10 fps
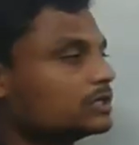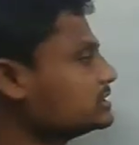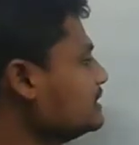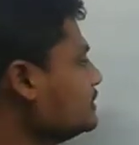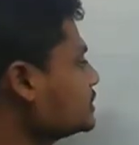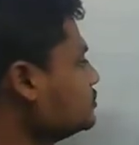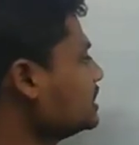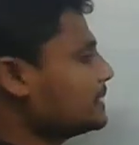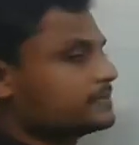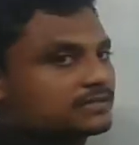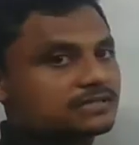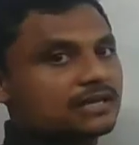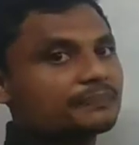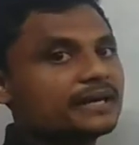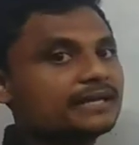They will give the options,
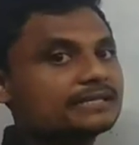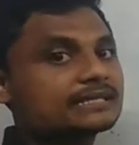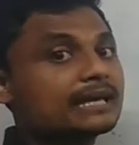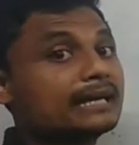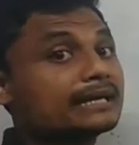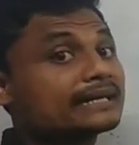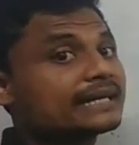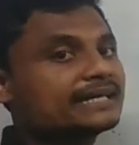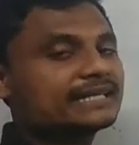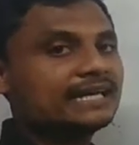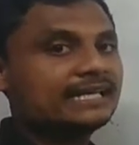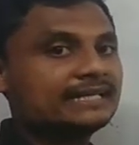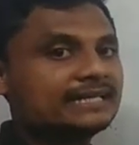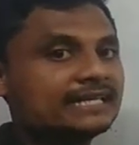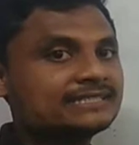that is critically
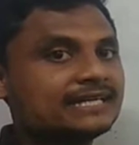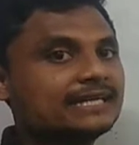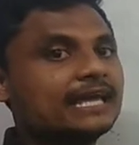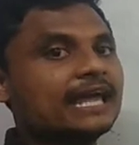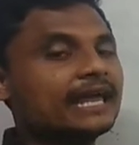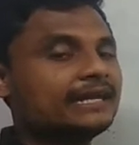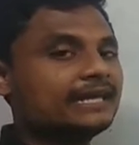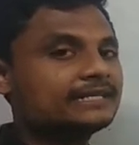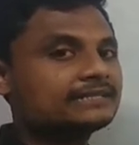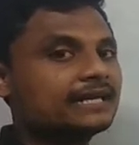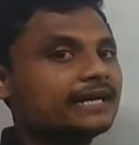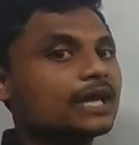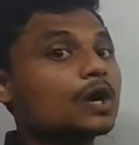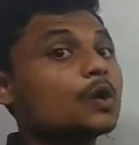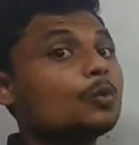endangered,